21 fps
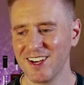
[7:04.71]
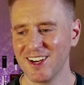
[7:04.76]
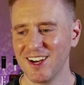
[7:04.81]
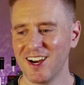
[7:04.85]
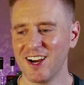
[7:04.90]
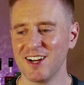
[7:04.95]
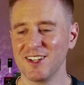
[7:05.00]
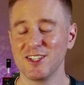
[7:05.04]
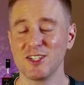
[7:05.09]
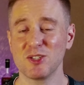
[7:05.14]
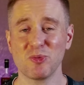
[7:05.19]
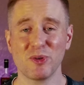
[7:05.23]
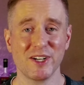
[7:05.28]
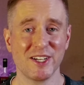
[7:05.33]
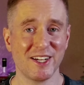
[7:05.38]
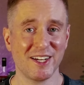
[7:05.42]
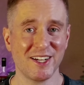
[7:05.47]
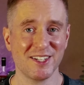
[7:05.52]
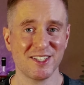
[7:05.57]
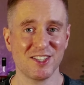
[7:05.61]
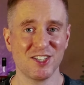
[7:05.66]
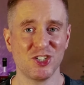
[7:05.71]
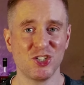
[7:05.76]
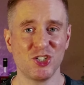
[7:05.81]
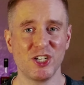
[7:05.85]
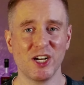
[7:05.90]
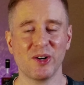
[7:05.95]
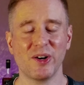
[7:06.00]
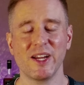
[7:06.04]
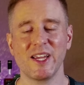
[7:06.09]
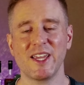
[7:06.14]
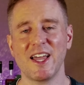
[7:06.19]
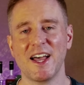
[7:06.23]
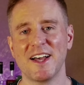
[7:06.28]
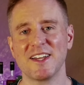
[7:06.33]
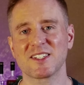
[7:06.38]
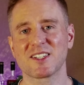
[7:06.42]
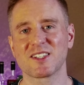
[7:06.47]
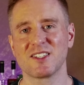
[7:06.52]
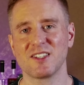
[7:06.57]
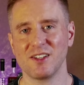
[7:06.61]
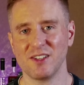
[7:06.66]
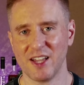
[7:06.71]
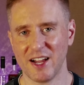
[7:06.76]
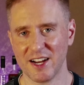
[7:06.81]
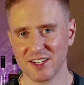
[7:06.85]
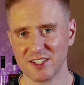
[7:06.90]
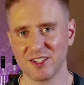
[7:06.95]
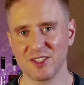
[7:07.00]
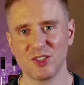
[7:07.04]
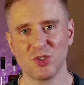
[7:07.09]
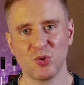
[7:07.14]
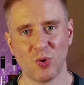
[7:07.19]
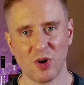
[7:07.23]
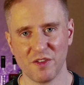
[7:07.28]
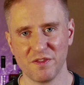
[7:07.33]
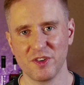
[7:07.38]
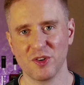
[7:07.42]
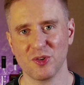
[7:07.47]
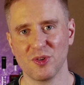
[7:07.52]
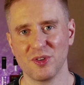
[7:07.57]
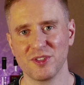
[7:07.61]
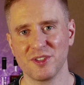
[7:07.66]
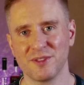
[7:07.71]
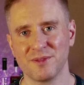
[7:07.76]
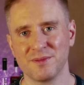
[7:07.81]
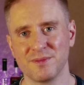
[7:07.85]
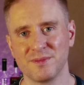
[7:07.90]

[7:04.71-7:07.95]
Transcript: Uh, this one is the Sherry Cask Select 12 year old.